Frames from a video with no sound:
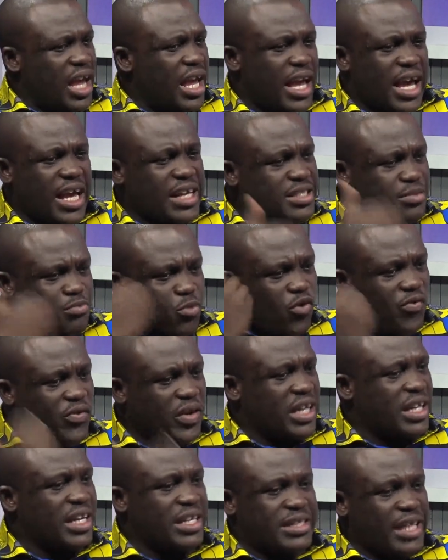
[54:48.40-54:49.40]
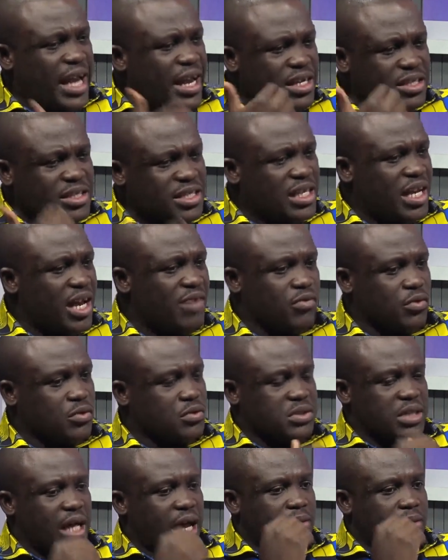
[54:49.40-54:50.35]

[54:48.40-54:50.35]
he's moving, his energy levels.